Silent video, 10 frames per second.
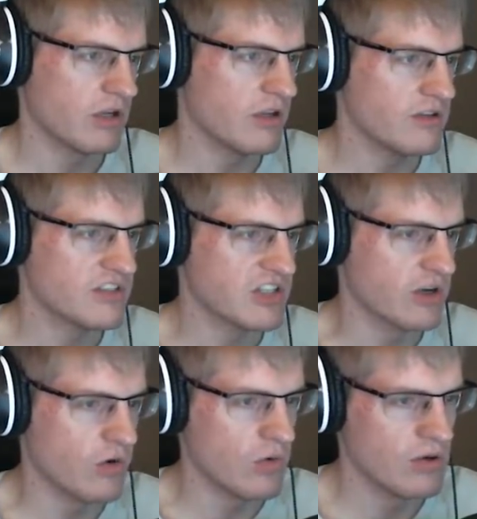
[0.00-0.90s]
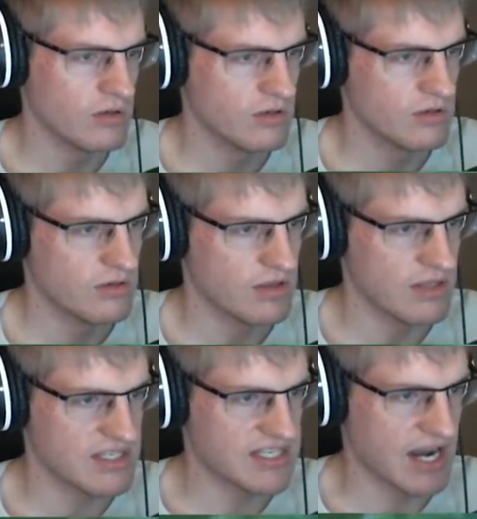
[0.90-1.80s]
Also,
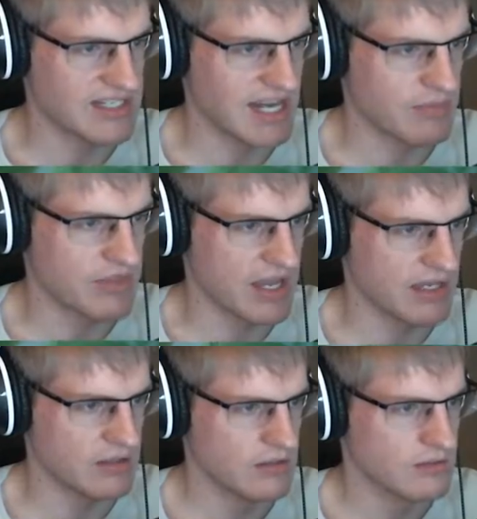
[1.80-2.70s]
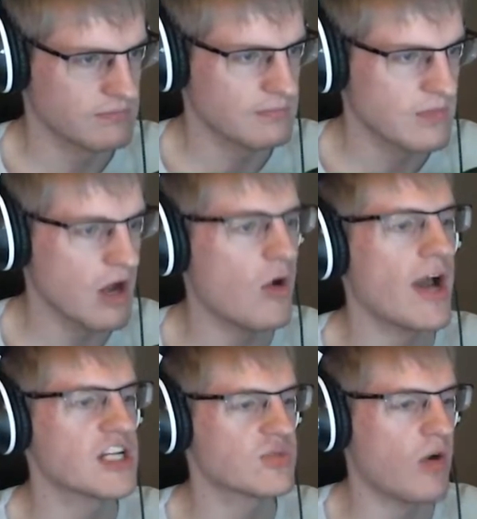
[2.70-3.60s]
this goddamn thing. No,
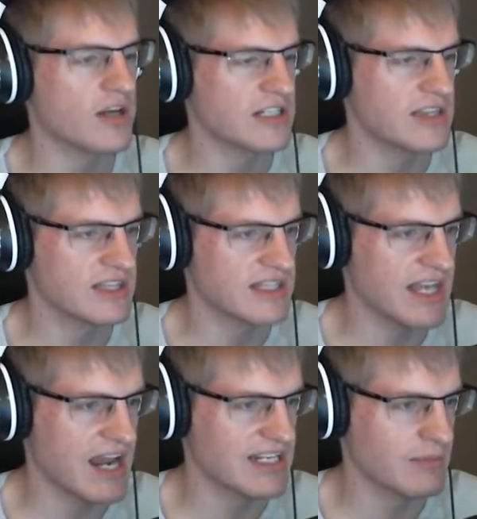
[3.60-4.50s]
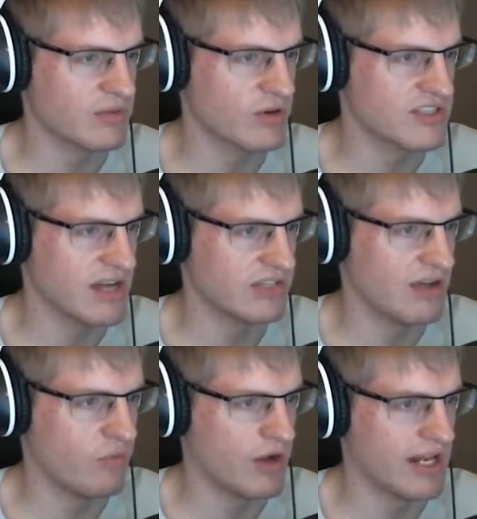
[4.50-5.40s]
I just walked into the goddamn thorns. I only
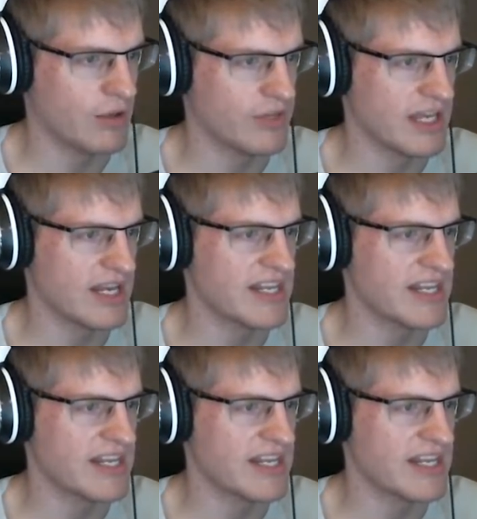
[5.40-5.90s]
have one health again.